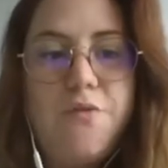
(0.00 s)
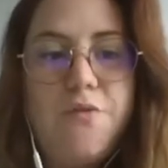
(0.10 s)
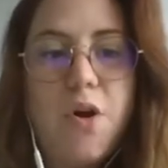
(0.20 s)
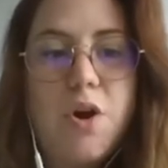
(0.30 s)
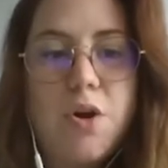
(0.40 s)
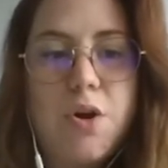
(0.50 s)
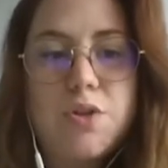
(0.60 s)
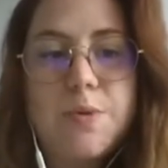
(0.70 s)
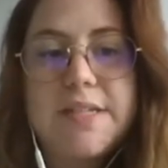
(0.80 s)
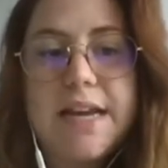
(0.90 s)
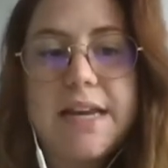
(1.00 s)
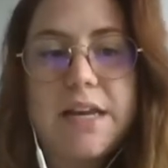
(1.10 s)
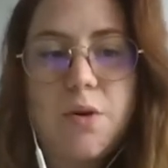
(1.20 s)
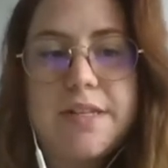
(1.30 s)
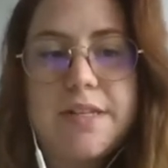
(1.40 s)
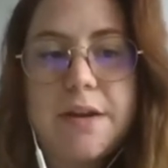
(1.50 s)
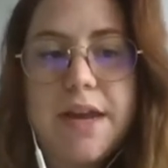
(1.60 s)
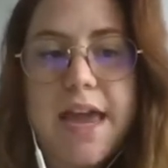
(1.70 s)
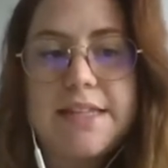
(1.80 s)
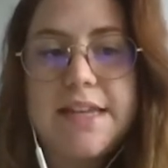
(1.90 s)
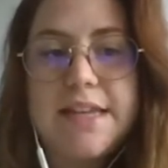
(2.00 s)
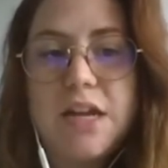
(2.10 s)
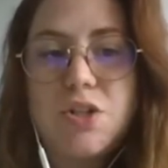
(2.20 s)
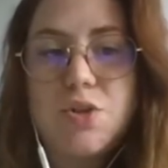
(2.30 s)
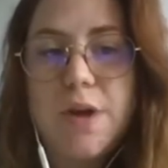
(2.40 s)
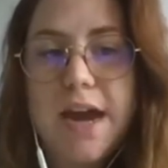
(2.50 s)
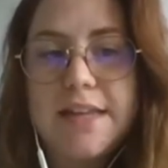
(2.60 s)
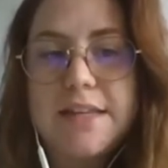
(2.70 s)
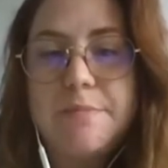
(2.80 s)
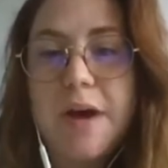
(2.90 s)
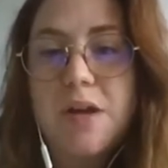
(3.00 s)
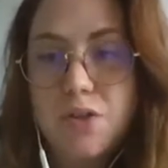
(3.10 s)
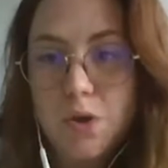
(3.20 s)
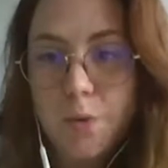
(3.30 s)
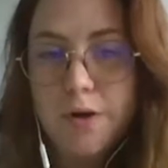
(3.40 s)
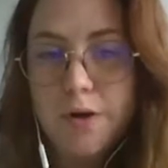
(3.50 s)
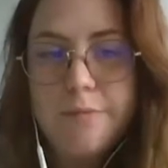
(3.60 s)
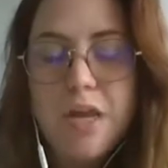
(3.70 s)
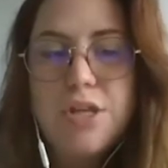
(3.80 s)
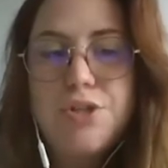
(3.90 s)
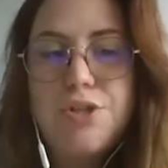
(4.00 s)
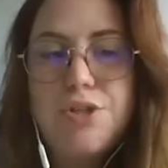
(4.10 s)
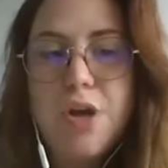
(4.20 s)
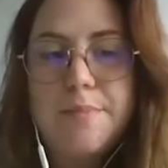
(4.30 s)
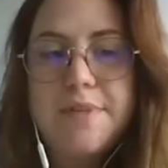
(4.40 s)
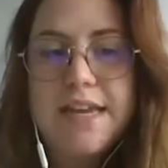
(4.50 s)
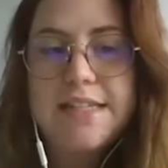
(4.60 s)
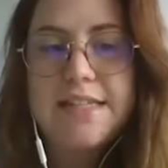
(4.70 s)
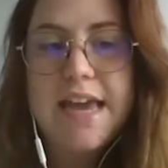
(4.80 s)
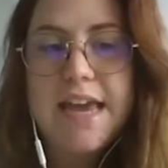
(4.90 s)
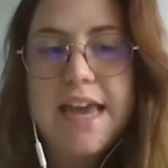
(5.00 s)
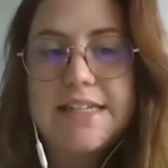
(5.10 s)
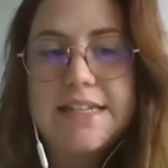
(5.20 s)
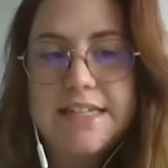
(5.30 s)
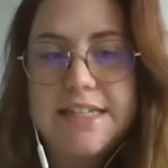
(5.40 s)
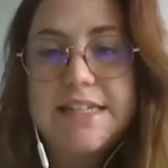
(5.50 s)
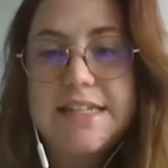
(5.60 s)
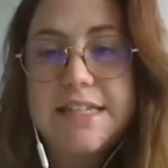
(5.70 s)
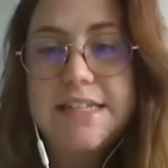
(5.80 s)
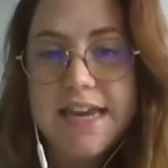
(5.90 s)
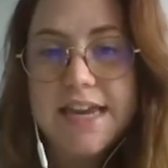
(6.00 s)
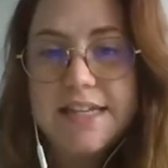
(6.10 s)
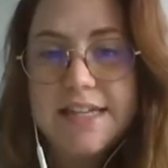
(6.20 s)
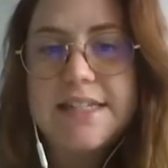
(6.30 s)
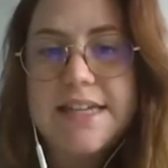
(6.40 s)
For coarse recycled concrete aggregates, they are dried by a towel to obtain the SSD state.